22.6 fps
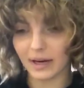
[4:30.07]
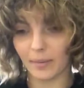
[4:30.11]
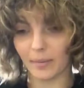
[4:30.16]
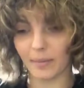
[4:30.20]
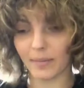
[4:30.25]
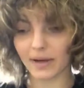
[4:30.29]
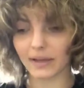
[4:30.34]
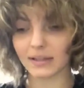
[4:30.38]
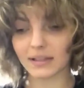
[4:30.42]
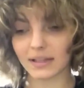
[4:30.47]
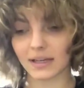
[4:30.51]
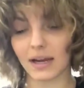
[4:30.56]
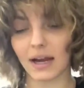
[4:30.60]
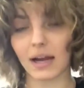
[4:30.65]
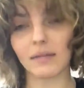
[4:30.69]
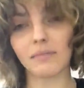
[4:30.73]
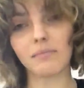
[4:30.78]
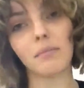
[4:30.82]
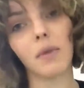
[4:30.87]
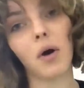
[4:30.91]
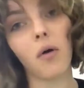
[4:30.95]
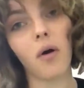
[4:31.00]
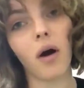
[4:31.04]
So it was like a pixie
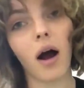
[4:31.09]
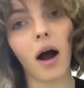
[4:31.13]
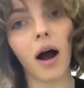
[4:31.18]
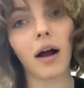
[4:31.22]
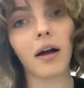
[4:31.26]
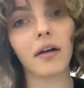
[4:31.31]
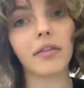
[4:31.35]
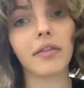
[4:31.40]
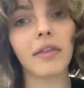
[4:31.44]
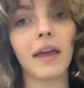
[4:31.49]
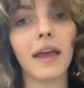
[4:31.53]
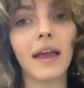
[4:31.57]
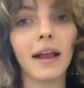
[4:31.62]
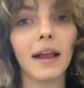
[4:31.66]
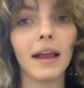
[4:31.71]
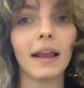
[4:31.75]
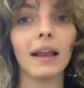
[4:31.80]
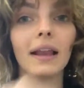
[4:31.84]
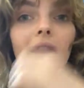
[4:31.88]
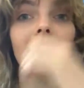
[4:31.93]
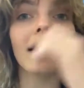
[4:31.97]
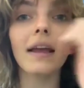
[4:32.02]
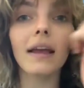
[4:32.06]
cut mohawk thing,
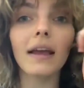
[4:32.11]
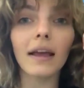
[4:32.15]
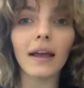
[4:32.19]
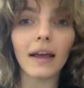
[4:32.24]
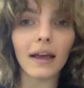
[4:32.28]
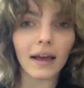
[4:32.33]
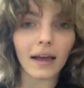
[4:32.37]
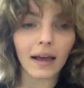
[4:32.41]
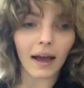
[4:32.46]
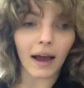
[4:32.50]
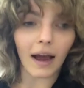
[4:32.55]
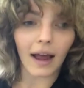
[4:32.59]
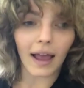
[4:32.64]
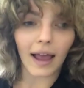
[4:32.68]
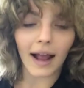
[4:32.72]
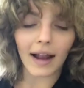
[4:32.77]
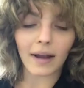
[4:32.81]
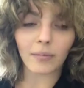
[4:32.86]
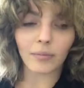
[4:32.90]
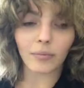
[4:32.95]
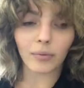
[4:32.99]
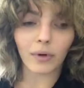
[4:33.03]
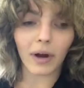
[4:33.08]
and I
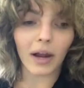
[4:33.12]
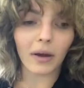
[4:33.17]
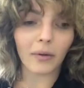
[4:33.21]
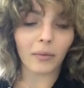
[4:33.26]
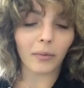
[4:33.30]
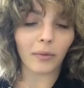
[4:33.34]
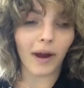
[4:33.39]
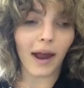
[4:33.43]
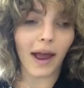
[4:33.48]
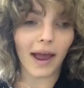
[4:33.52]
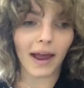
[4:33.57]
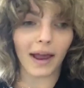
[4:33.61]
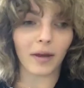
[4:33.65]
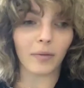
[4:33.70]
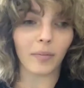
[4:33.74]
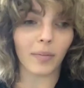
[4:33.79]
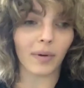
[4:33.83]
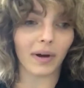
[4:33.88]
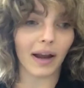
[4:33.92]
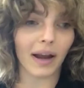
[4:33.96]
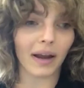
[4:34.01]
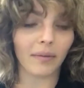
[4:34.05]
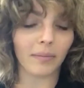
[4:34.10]
had bright
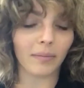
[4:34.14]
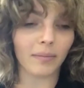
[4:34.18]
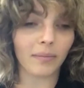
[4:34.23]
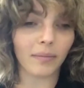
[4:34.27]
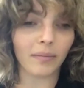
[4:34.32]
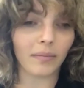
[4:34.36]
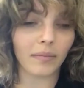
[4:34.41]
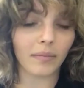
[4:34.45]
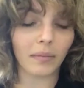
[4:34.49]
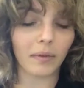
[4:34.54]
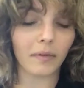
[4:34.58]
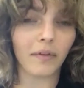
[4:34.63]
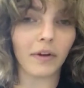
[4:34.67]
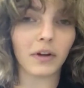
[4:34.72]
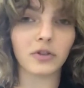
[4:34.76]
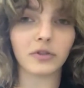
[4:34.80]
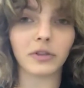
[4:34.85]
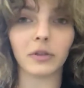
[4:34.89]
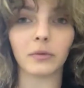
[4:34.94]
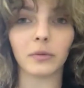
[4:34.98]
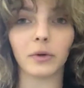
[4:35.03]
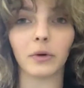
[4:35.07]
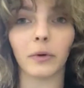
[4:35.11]
red, but I
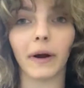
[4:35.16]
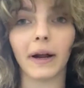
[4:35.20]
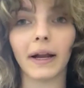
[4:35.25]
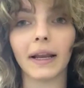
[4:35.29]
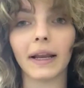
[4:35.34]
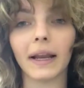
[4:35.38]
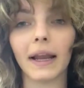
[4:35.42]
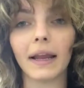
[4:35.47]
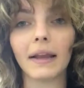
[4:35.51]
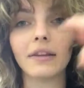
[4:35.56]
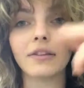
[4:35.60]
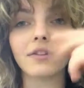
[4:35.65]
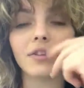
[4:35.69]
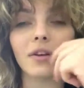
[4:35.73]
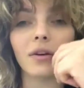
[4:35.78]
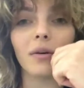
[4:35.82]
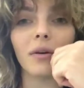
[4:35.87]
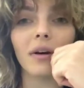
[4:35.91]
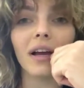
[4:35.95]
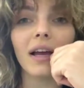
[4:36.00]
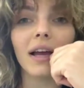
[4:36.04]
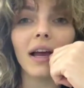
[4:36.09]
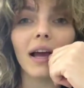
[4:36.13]
eventually regretted it.
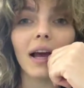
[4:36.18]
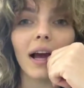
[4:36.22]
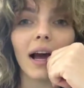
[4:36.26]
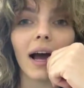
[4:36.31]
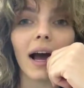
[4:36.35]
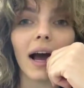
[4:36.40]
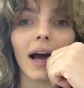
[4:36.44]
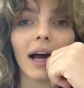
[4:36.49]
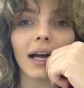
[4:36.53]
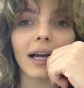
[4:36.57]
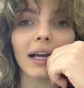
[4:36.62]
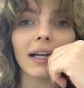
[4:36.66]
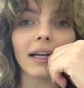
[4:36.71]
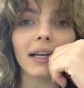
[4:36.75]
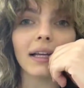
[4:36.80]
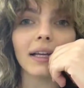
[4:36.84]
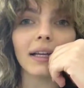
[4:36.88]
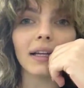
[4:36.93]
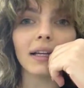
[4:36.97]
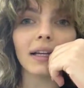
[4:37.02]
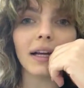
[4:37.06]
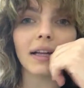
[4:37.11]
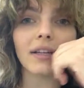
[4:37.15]
So
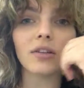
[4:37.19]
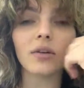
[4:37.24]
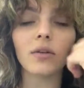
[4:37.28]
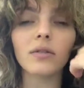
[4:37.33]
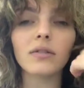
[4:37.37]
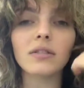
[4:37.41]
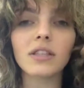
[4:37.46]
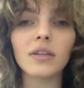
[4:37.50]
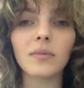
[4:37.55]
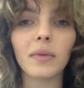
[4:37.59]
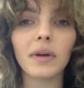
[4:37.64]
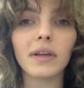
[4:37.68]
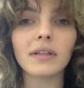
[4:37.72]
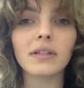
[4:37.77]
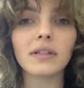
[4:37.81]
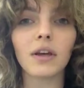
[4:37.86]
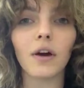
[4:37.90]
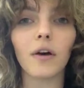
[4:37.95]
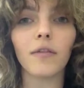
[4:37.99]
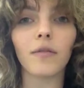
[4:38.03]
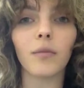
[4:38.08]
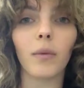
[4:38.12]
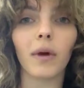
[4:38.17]
I I don't see
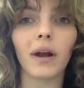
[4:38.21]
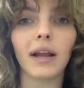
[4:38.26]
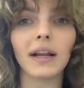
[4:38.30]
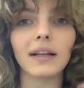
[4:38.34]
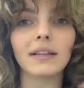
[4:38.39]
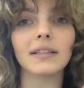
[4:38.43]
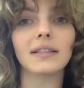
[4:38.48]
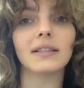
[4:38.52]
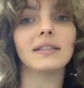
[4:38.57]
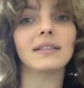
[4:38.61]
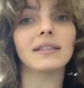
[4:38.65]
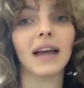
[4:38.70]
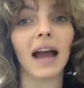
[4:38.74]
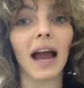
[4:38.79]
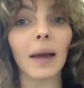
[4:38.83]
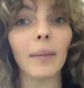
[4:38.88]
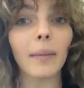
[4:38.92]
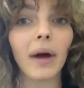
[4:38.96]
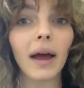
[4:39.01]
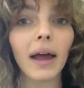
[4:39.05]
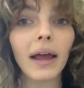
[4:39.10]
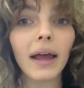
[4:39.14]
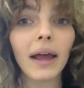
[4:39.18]
myself wanting to
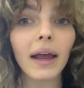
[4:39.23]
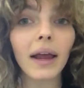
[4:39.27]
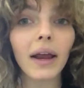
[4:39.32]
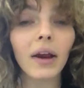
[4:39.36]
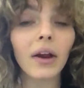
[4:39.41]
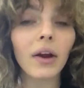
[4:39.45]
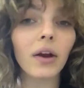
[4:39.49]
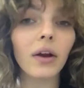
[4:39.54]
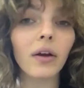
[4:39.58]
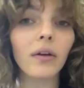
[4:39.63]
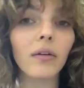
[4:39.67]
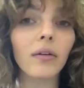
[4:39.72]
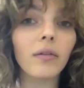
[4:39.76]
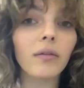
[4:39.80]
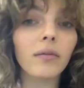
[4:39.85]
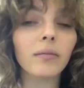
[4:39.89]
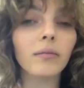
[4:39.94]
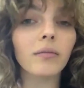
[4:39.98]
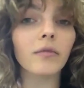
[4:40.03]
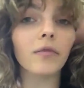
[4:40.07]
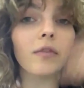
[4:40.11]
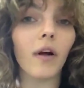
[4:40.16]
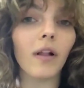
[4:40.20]
dye my hair
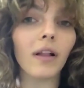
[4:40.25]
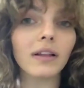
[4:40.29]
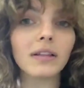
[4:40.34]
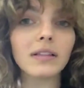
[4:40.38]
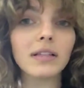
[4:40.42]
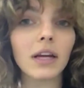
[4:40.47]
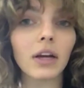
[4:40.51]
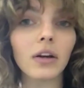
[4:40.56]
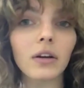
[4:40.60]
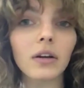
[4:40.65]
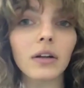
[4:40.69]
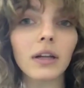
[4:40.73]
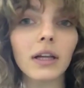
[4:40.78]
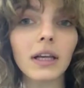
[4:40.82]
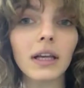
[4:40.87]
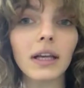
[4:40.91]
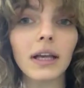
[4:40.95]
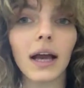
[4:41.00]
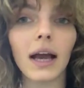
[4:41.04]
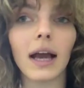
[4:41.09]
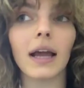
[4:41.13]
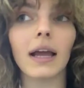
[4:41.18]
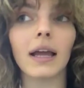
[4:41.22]

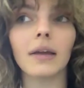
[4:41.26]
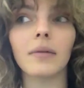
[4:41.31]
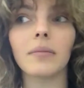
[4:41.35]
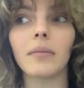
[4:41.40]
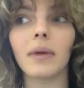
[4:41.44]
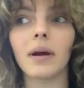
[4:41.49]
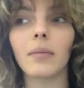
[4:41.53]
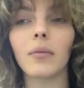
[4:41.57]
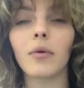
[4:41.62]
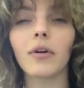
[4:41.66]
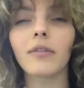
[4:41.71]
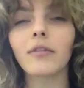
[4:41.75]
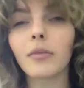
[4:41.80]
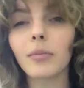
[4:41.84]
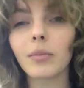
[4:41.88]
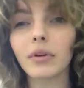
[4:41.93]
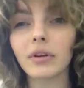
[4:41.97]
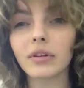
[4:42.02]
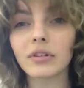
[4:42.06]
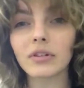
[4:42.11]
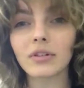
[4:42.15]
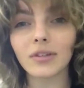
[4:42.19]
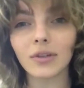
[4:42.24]
voluntarily. I I'm more of the
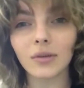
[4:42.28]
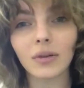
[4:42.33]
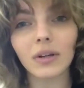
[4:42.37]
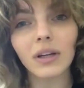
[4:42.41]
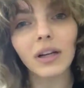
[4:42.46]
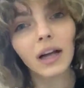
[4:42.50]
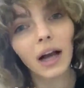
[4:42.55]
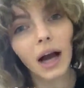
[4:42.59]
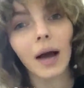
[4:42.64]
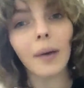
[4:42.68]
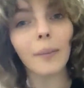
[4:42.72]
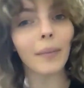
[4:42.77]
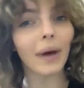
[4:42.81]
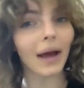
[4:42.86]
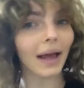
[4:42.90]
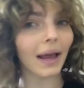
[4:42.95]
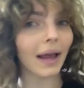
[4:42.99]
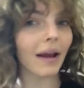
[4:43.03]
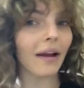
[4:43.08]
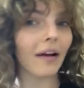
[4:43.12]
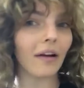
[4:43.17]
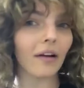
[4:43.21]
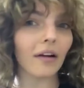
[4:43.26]
person who would cut my
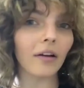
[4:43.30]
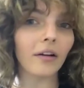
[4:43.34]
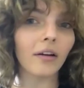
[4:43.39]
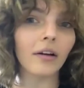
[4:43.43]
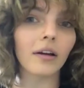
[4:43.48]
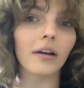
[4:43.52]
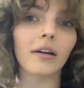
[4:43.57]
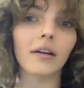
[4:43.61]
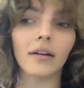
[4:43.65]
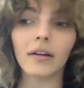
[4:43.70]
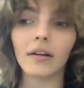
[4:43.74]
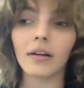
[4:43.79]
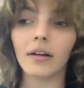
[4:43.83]
hair